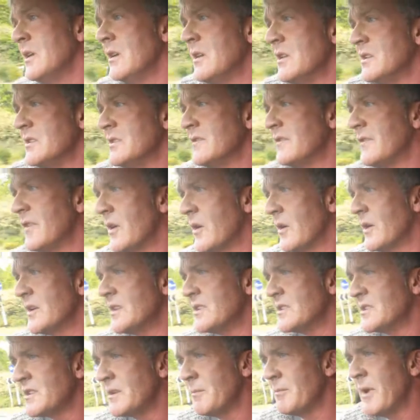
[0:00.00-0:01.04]
There's
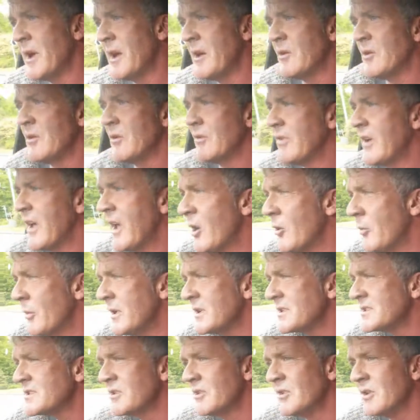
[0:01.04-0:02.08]
various amount of
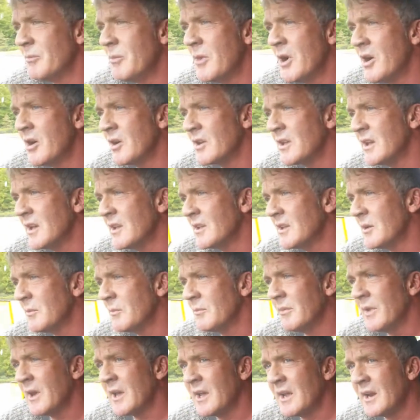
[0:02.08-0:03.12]
helmets on the market that
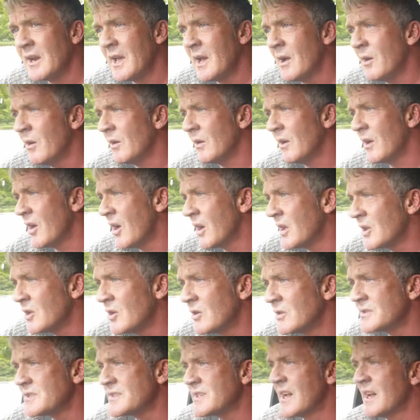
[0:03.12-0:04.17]
may allow light
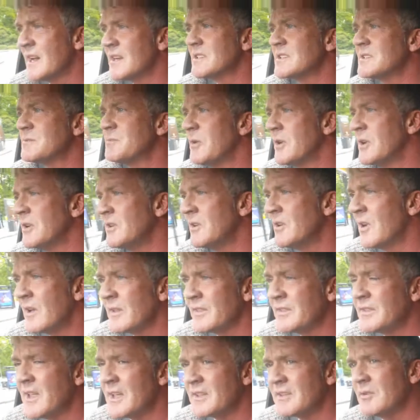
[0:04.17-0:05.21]
contact, but
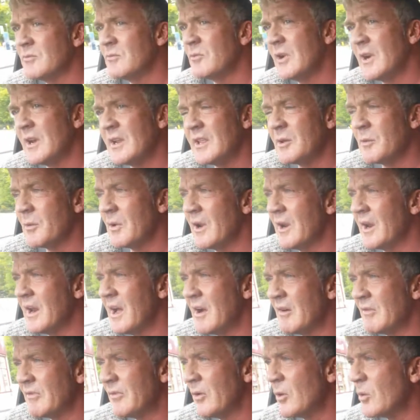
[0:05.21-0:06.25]
nothing really that will
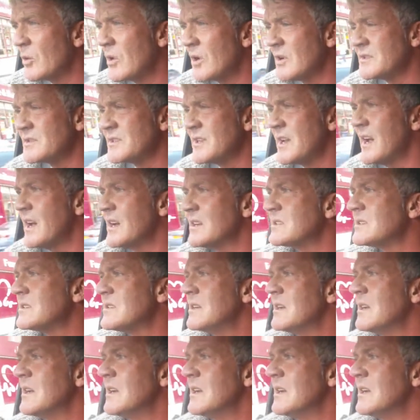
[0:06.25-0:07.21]
allow full contact.